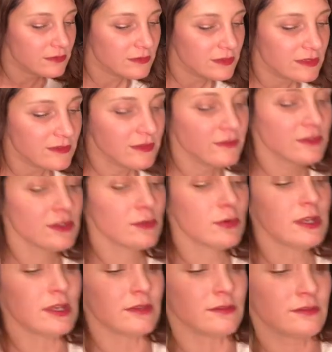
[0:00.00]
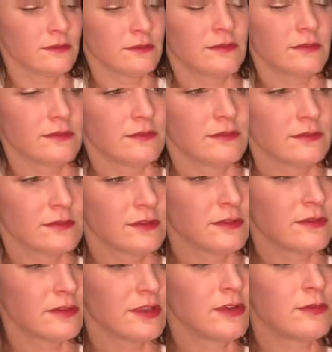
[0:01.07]
doesn't even look wet. Let's go one
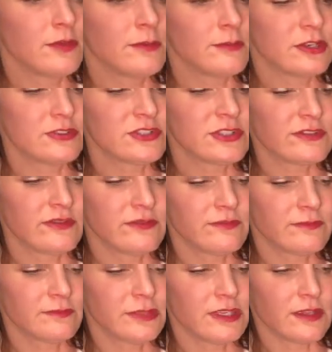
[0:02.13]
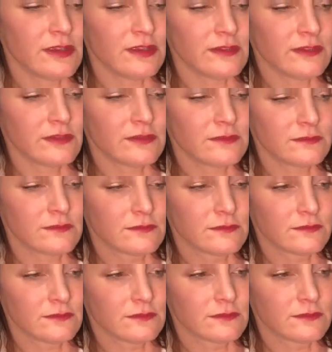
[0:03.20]
more spray. Go one more, just because.
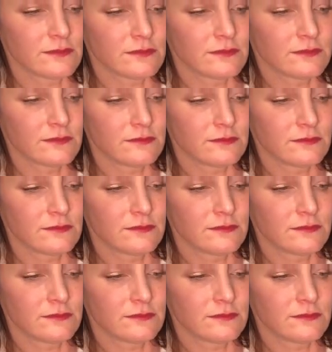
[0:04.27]
Make sure.